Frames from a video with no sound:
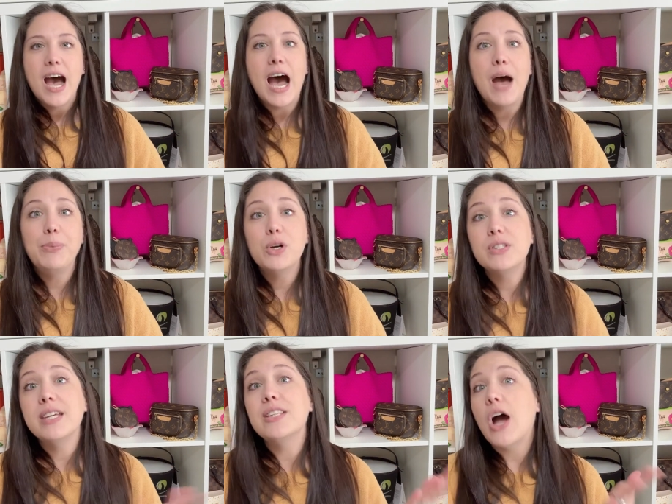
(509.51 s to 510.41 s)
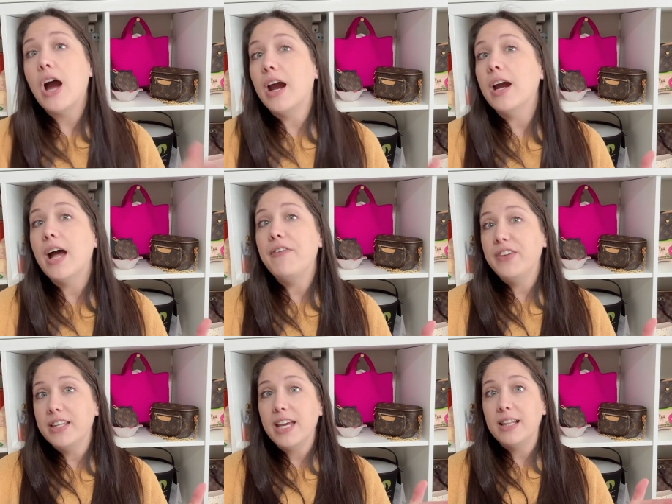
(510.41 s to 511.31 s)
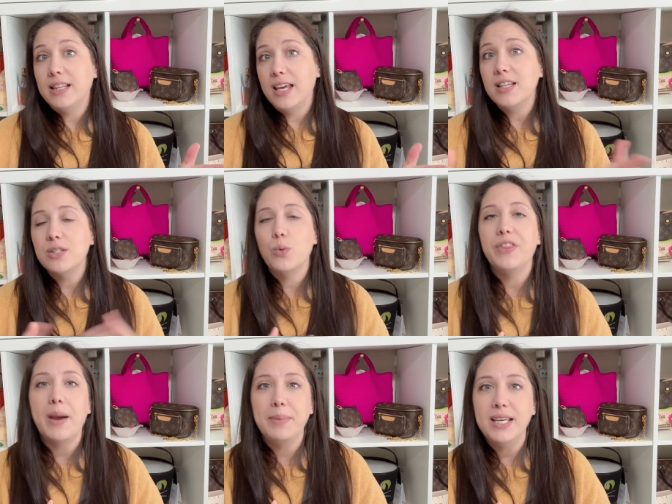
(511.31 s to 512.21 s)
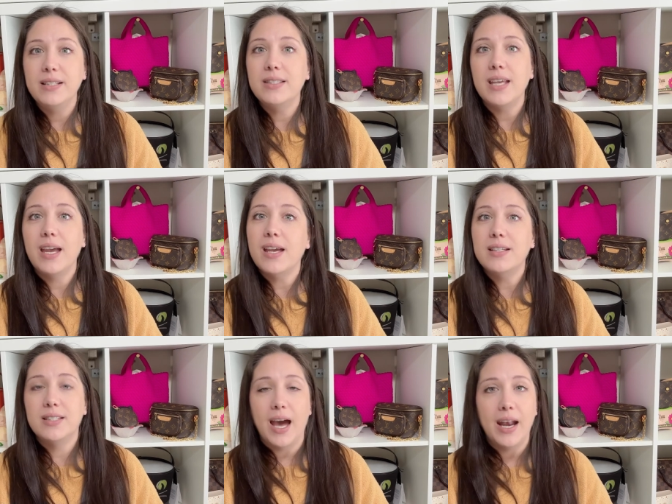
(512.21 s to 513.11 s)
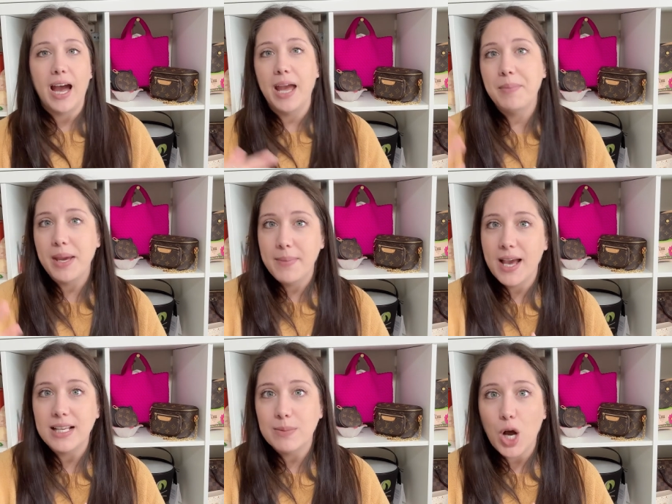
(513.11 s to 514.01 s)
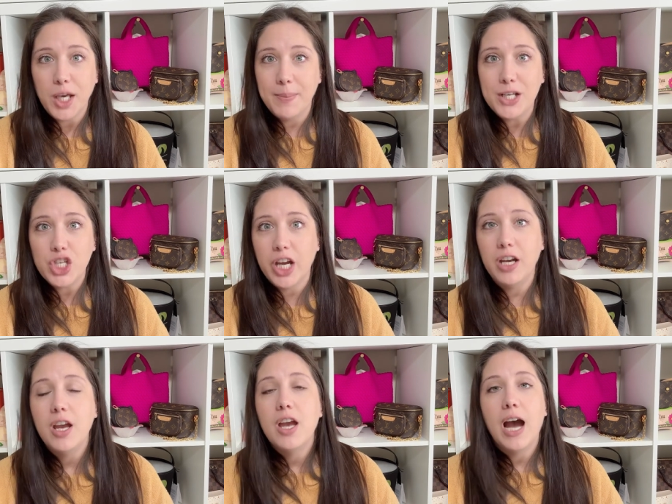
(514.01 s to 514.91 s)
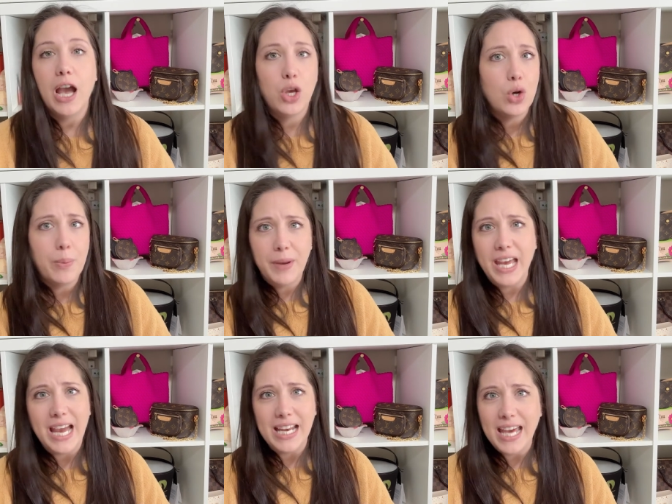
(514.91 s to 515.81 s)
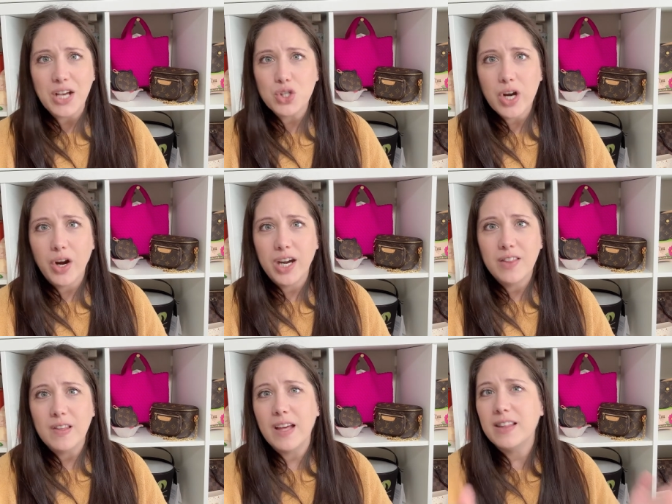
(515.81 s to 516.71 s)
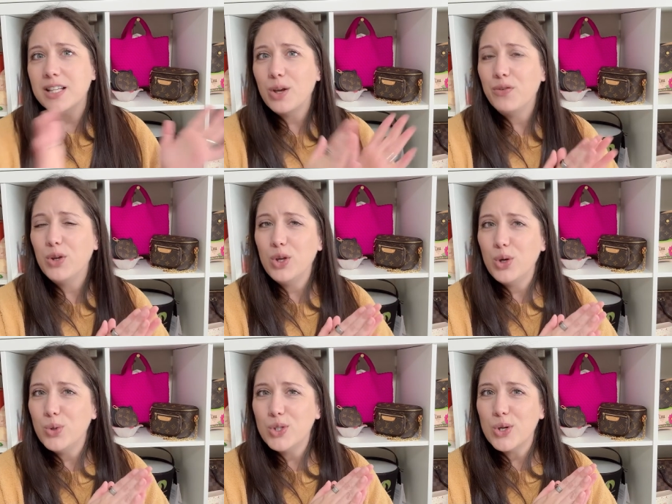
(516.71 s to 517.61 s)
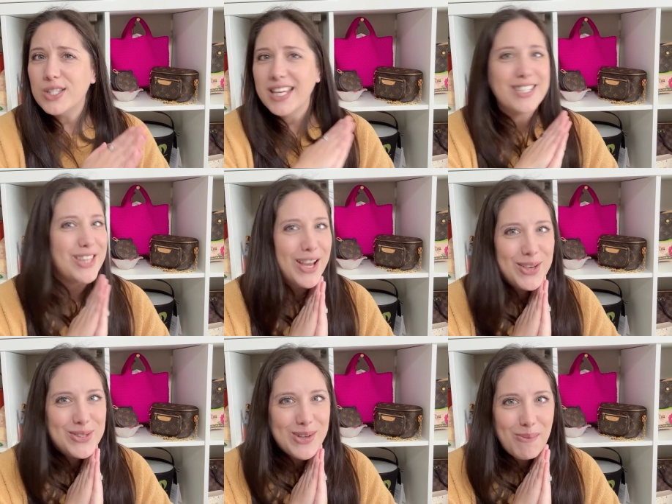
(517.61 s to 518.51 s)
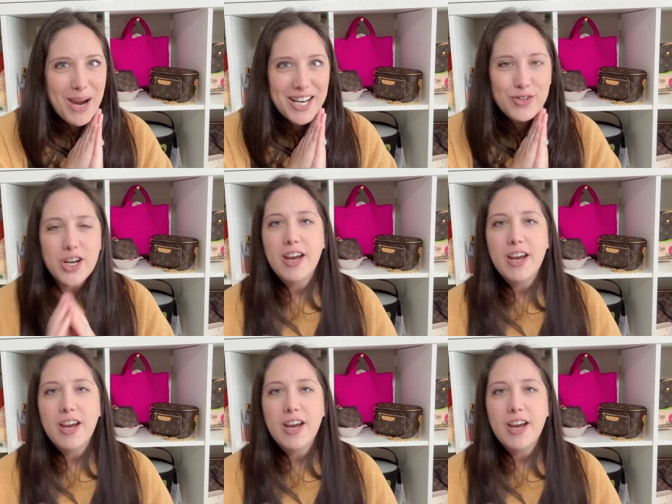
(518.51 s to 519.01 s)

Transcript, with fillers: Um, those links are affiliate links. What that means is that I might make a small commission. Uh, you don't pay any extra or anything like that. So if you use those links, thank you so much.